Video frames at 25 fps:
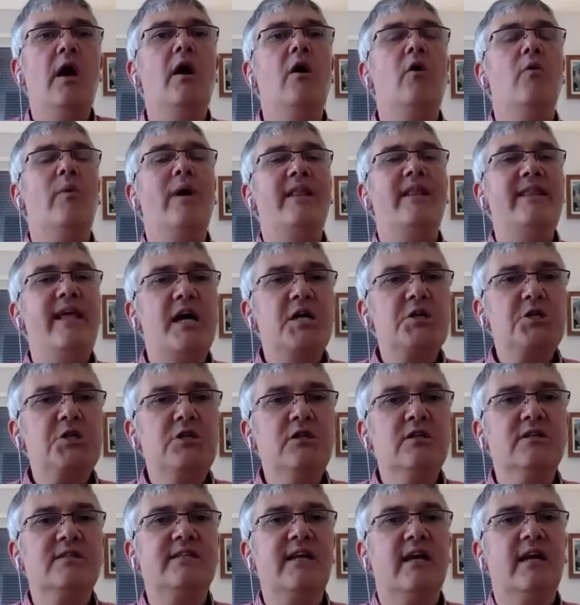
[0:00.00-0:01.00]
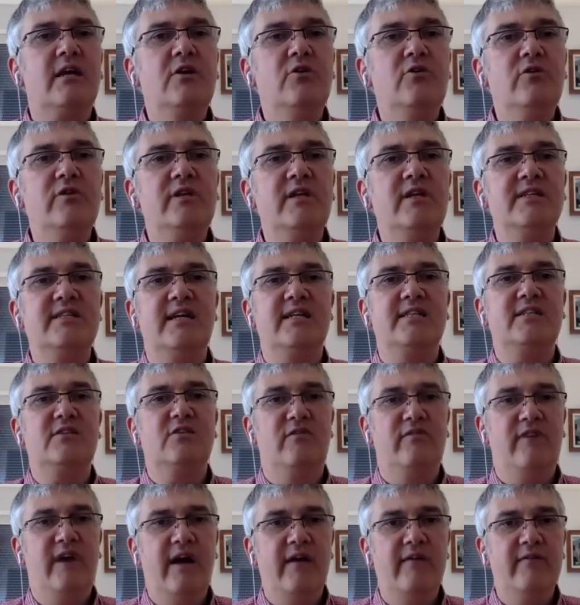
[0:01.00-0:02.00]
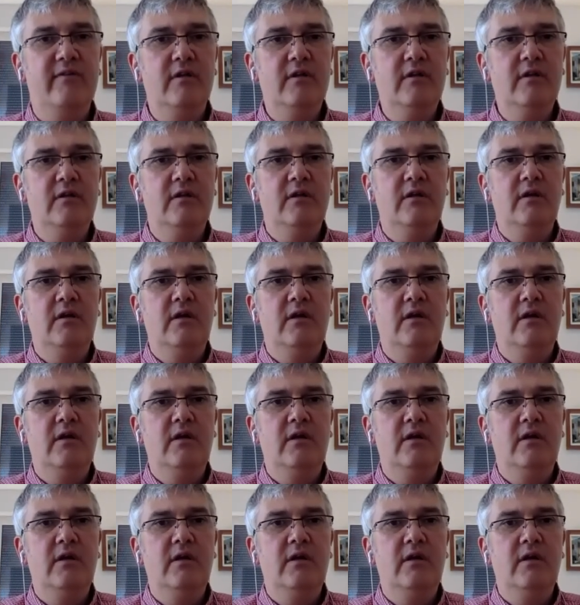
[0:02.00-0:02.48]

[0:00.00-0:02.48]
When national security is at survival,